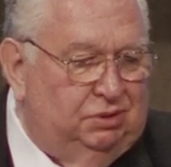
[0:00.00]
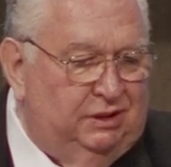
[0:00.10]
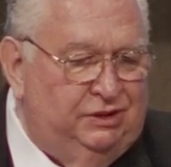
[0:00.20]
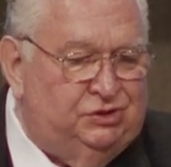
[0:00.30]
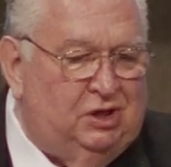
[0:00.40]

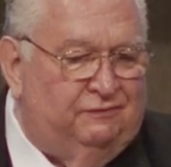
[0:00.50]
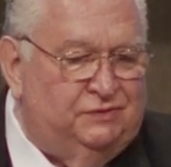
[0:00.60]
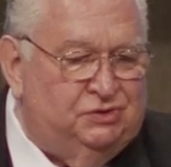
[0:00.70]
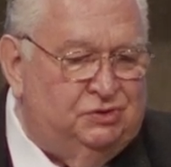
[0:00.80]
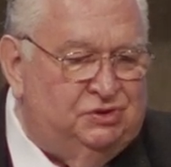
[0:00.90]
Police
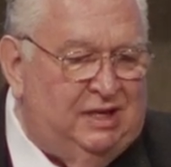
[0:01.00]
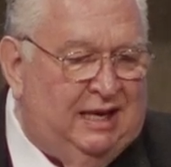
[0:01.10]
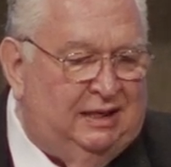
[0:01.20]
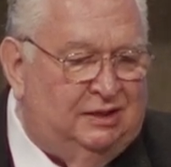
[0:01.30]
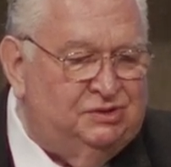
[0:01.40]
officers
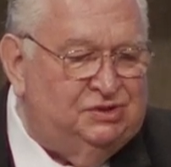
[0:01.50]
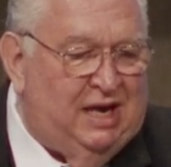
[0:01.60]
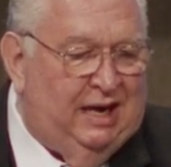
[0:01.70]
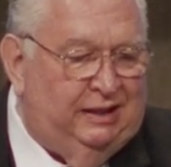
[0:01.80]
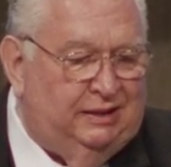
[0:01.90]
stand
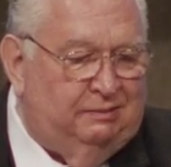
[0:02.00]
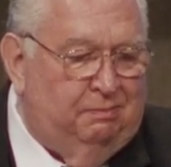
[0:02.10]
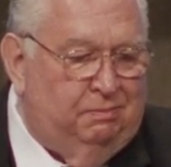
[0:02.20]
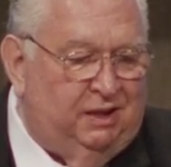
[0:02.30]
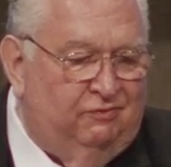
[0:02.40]
outside and
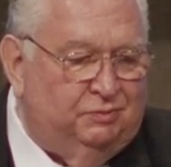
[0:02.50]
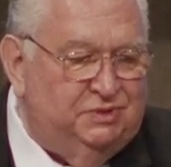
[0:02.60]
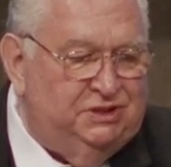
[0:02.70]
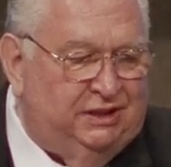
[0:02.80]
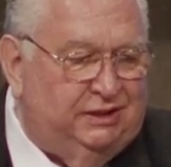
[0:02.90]
give
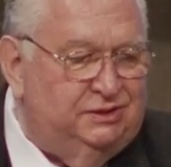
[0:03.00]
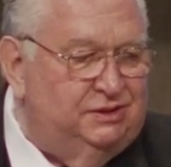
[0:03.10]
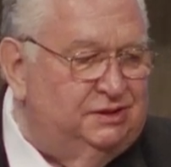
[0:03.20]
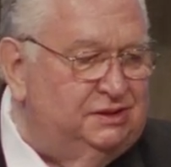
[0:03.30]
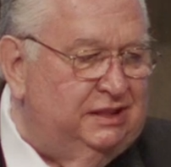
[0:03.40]
them
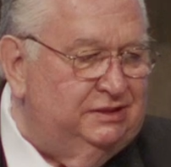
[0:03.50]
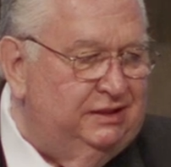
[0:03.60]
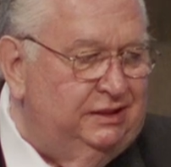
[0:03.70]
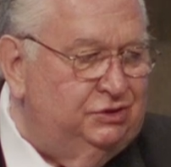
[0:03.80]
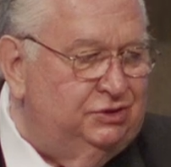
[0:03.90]
tickets and
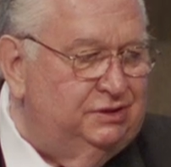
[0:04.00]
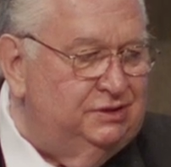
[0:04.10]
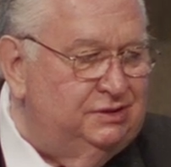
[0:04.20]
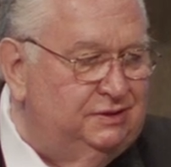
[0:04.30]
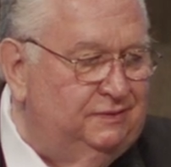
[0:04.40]

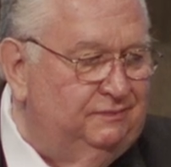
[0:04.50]
citations.